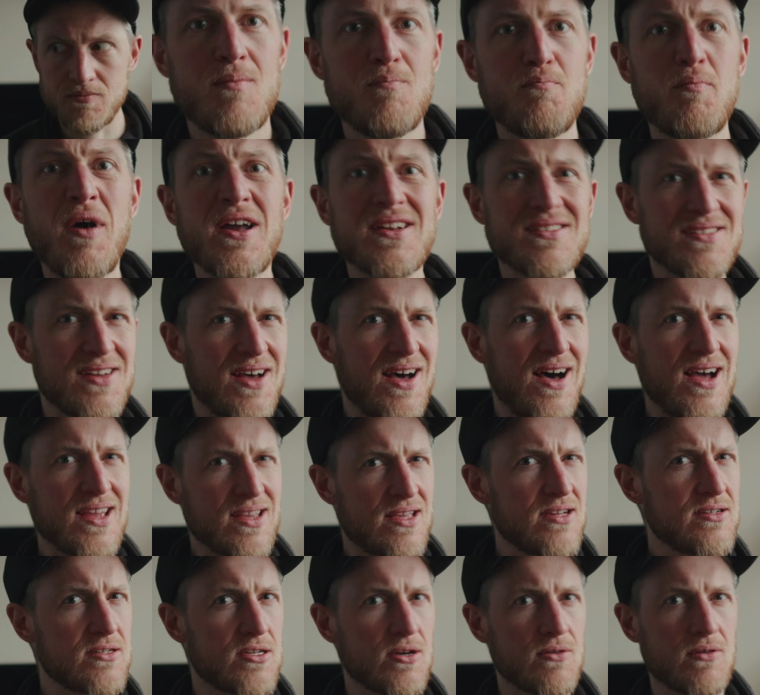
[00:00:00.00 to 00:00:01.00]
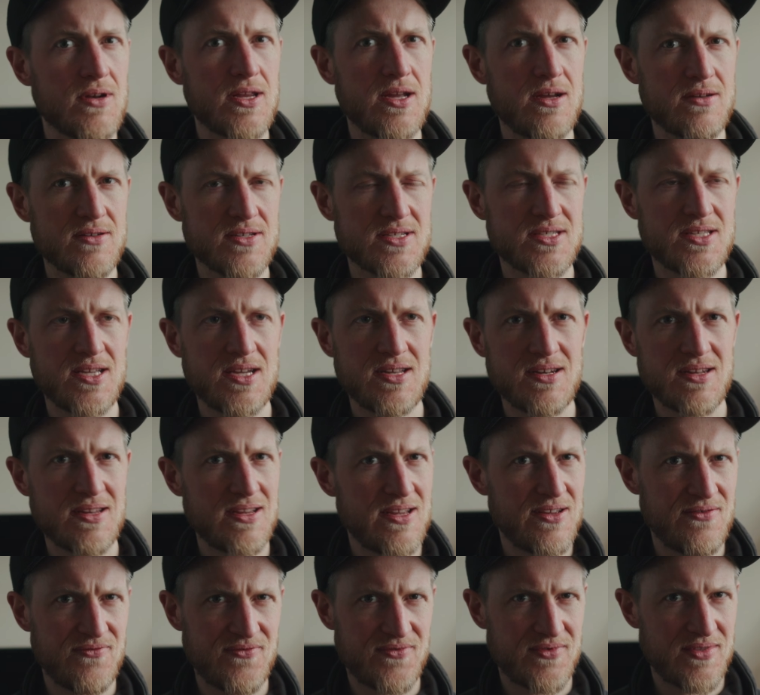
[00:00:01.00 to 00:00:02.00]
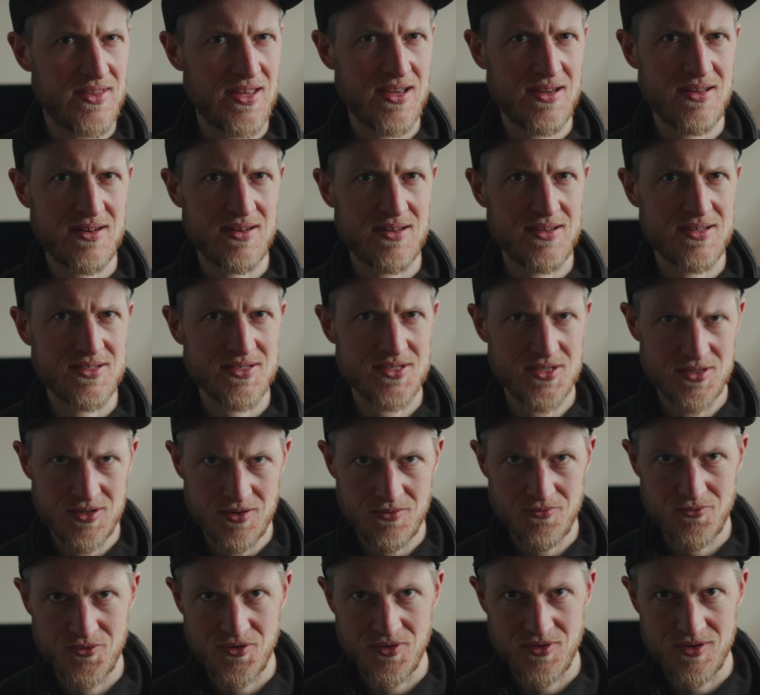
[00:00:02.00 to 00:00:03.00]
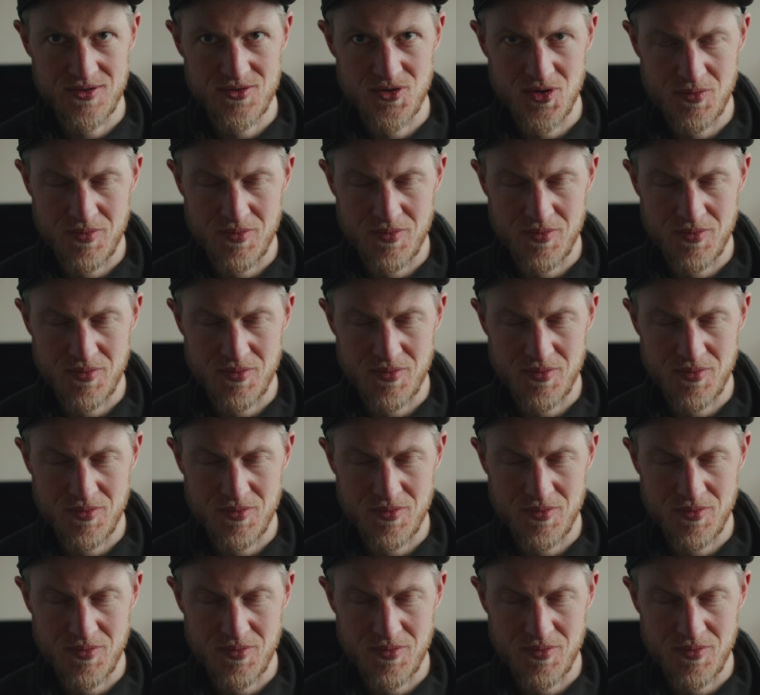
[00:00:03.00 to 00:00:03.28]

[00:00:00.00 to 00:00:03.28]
but I can totally understand if that is not within your